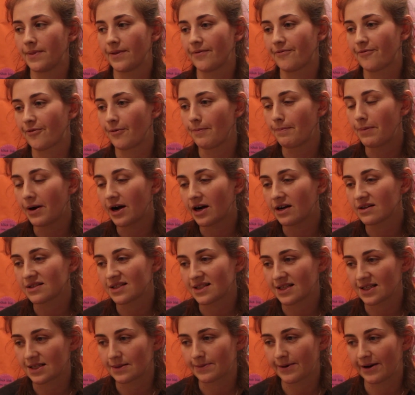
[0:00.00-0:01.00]
From
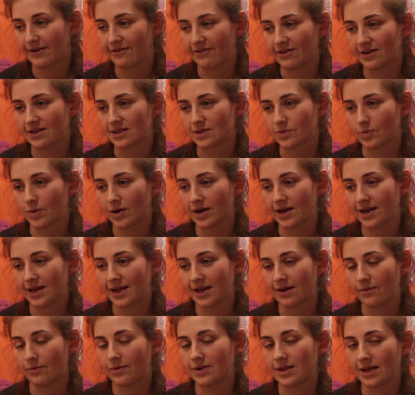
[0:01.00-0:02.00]
past experience
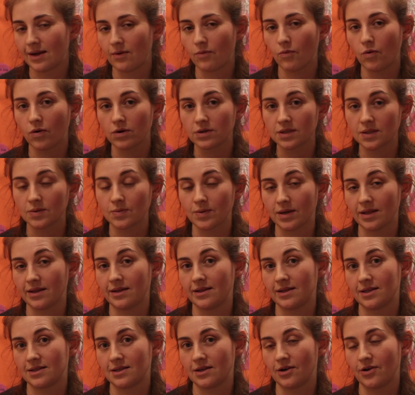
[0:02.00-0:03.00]
working within
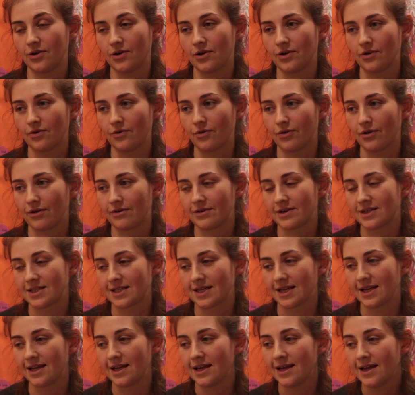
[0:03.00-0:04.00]
Wandsworth as a local
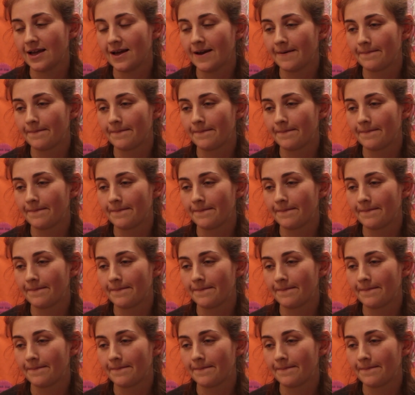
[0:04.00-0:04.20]
authority,